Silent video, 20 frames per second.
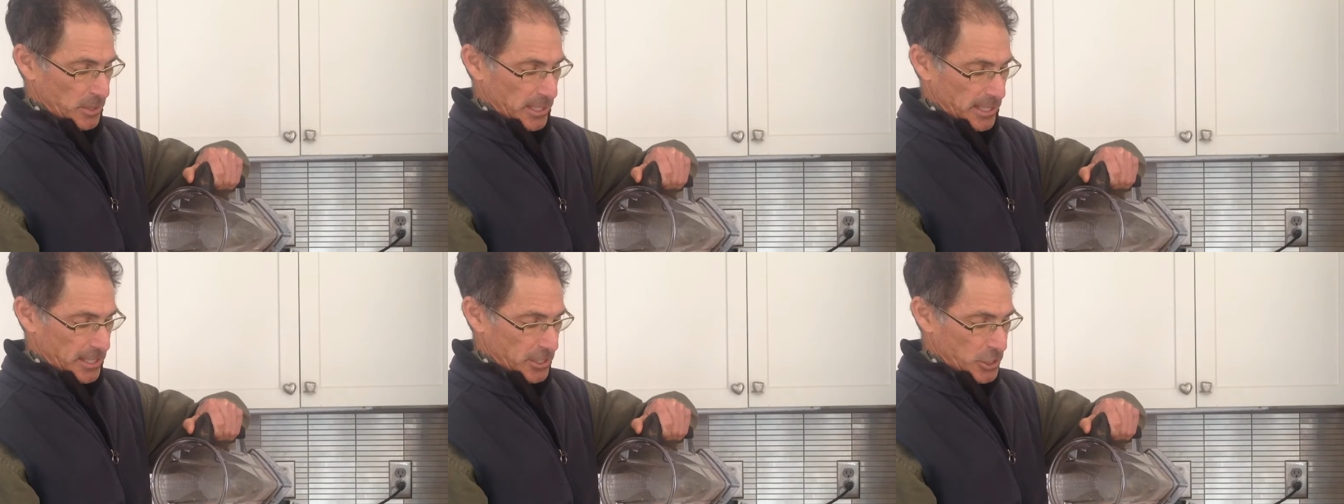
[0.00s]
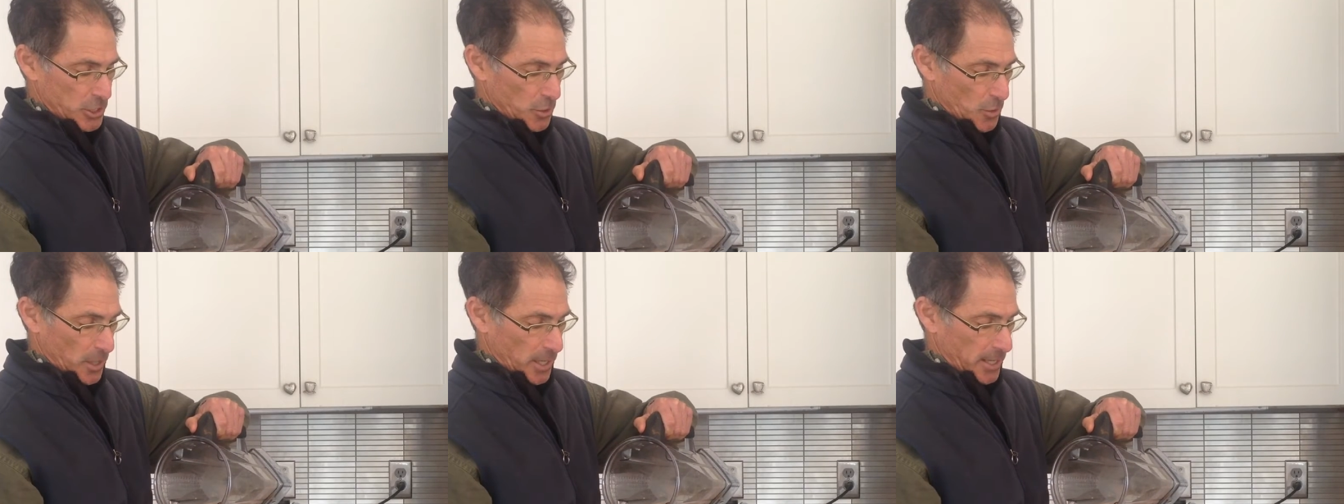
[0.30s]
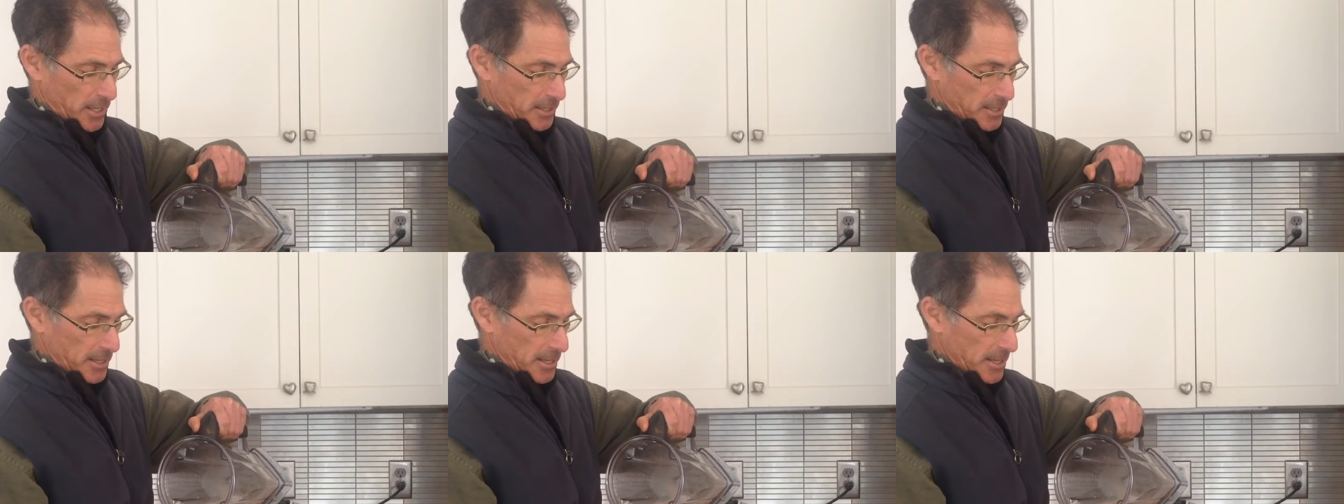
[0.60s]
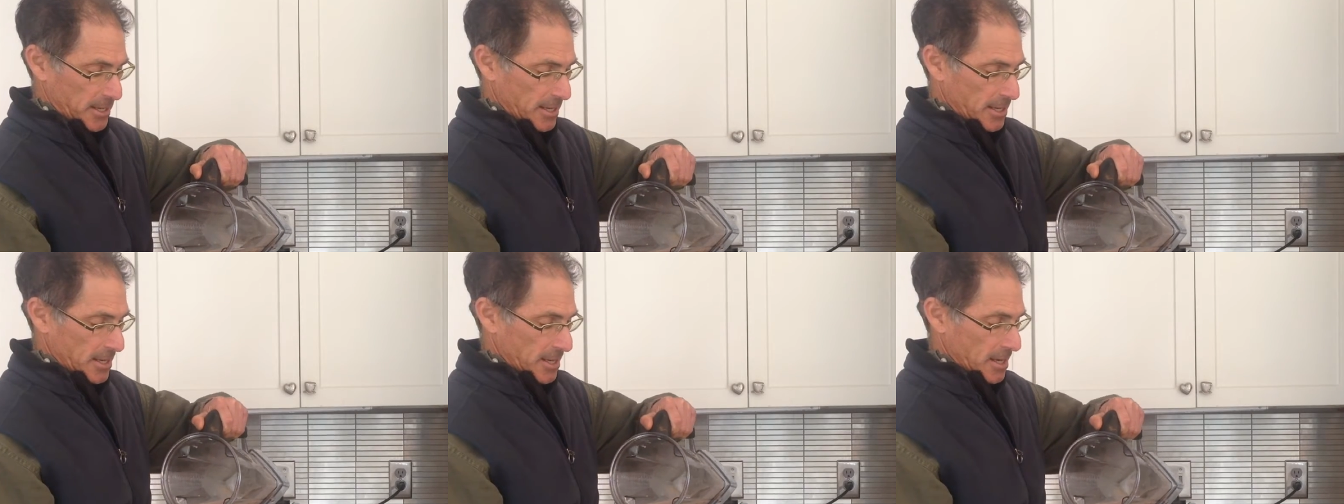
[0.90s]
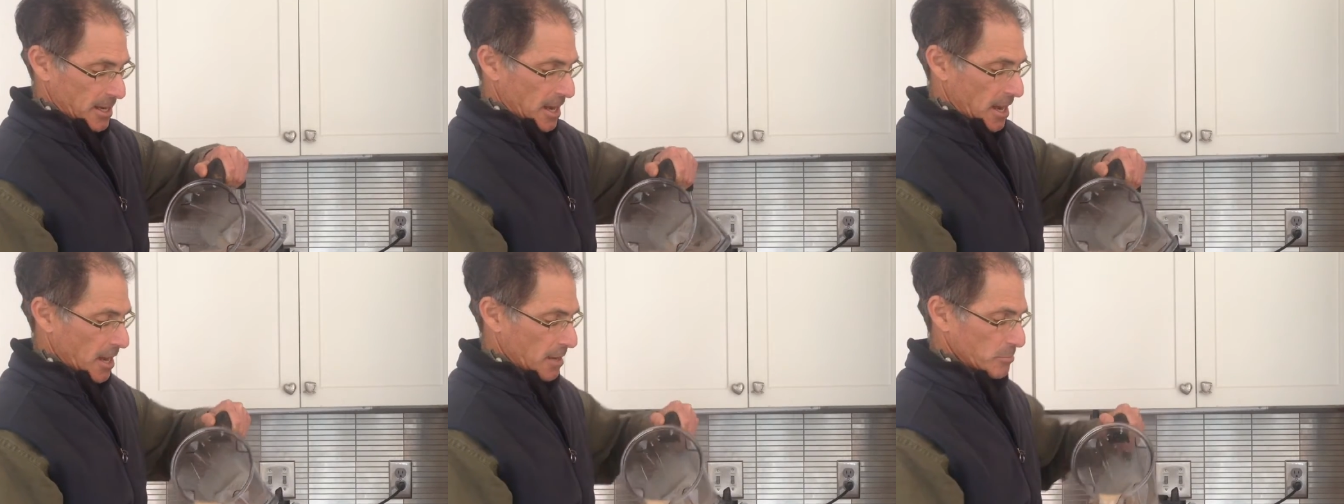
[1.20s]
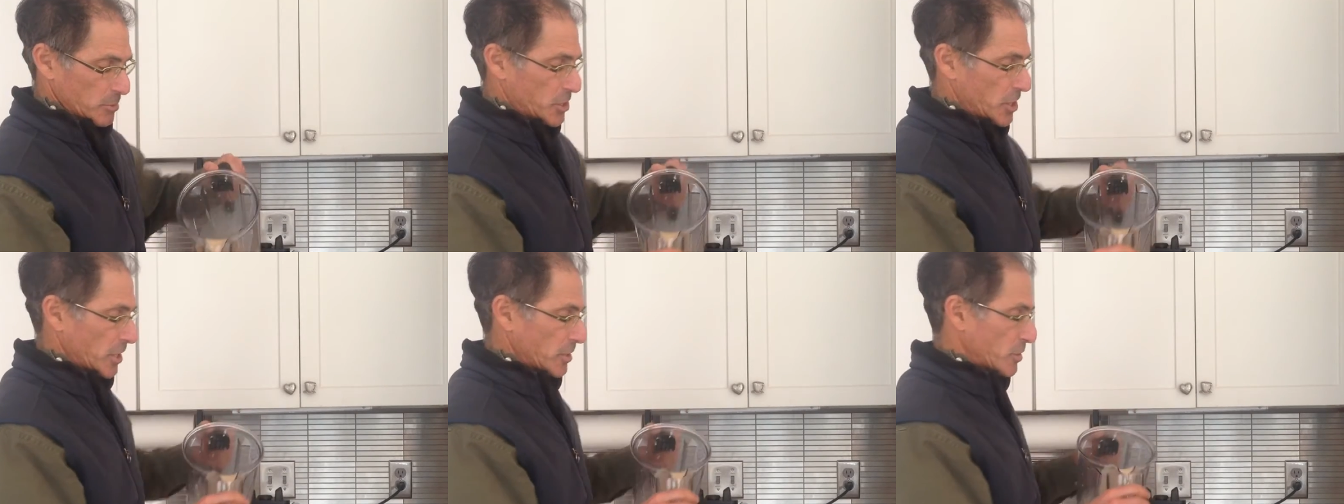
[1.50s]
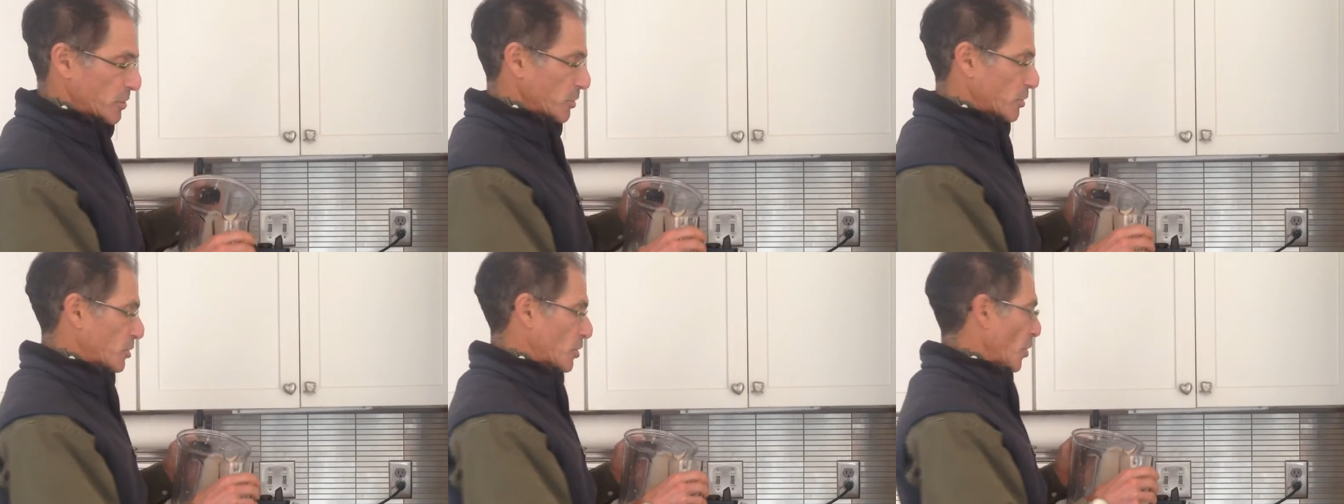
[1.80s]
really enjoyed it.
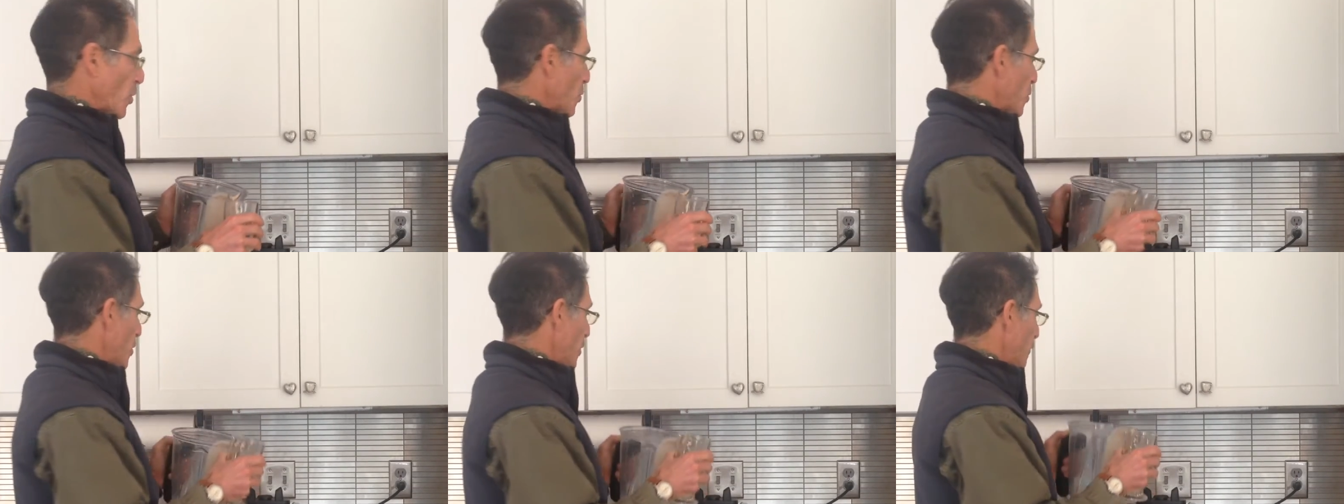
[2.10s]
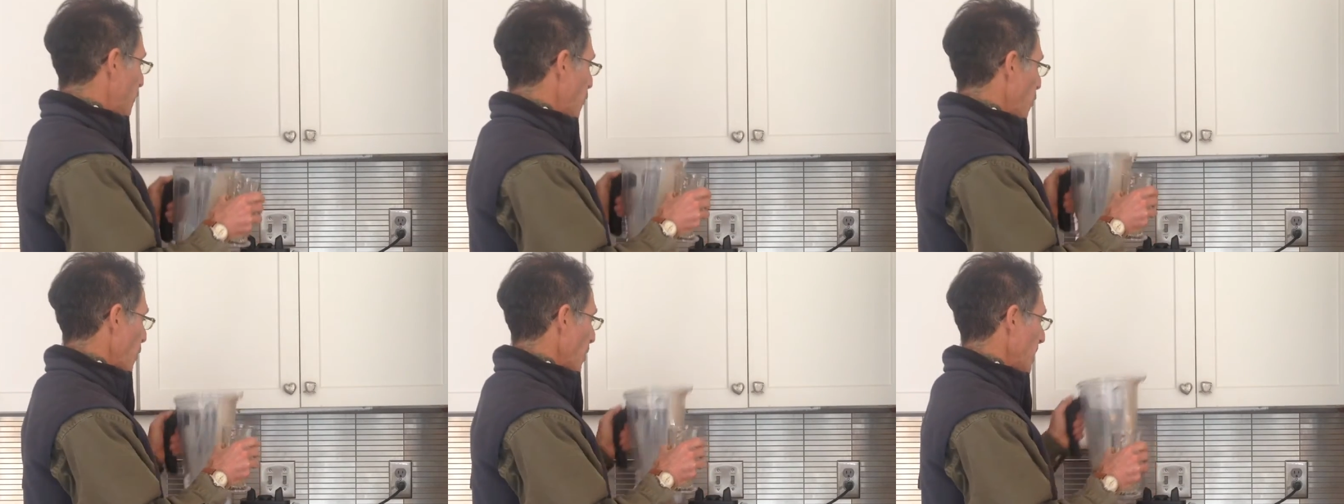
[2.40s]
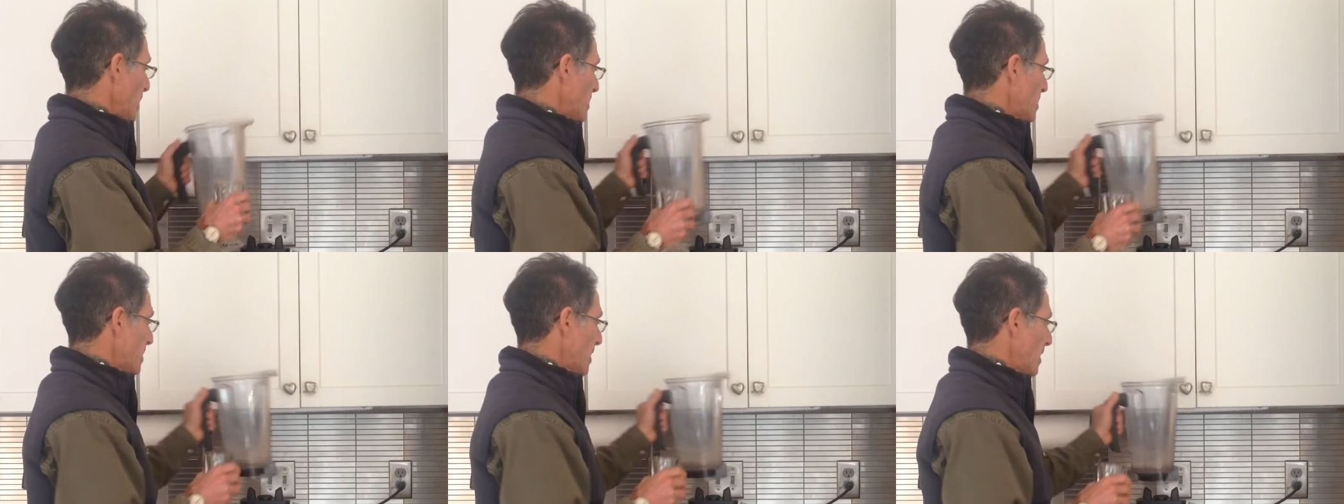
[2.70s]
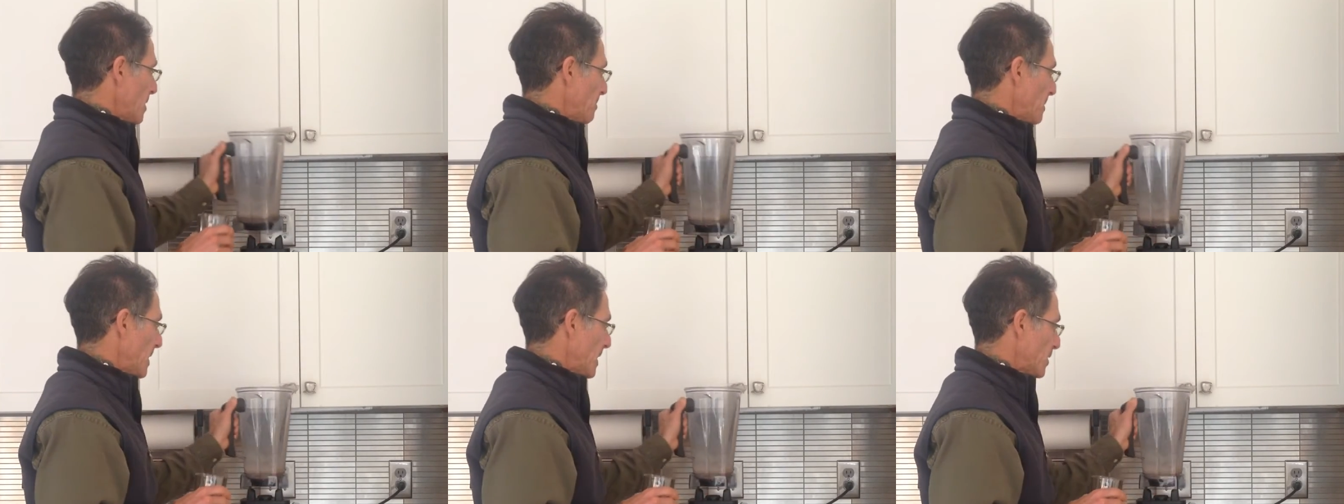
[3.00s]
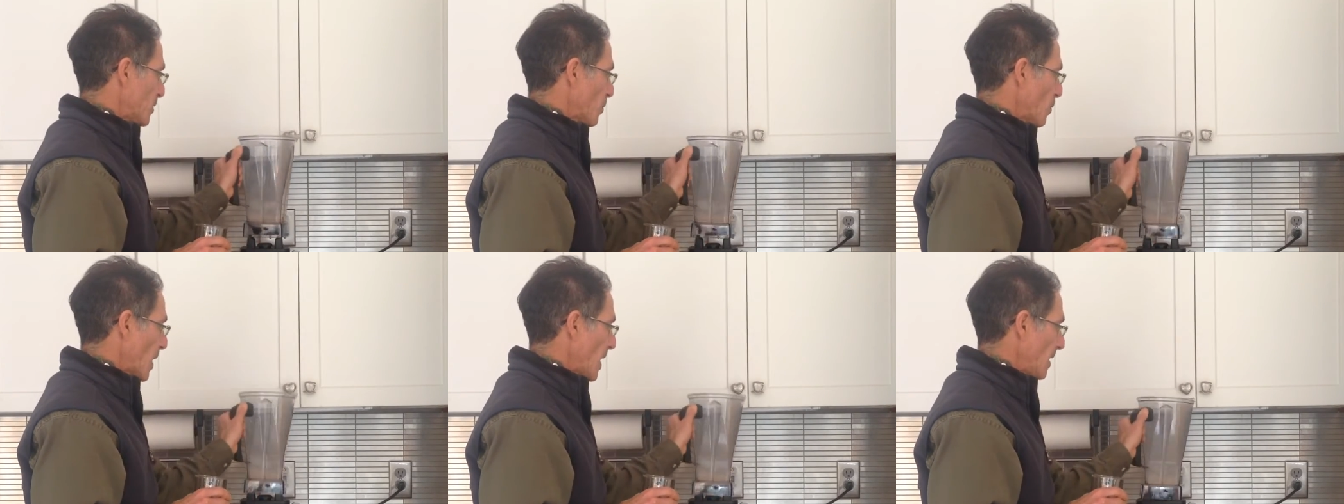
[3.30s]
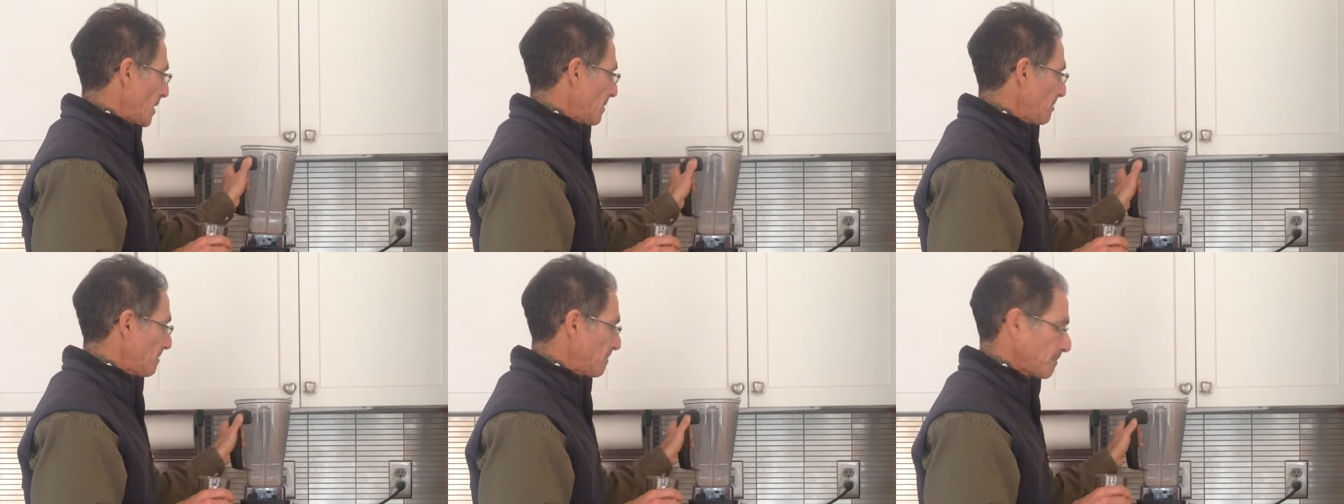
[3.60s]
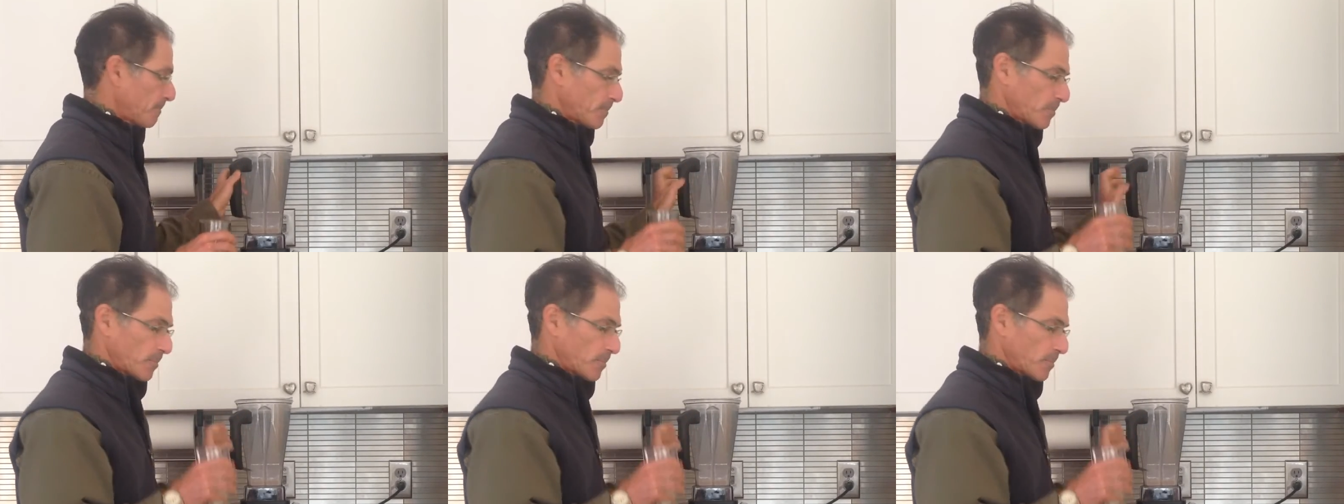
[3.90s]
Ginger's so good for you, cinnamon as well.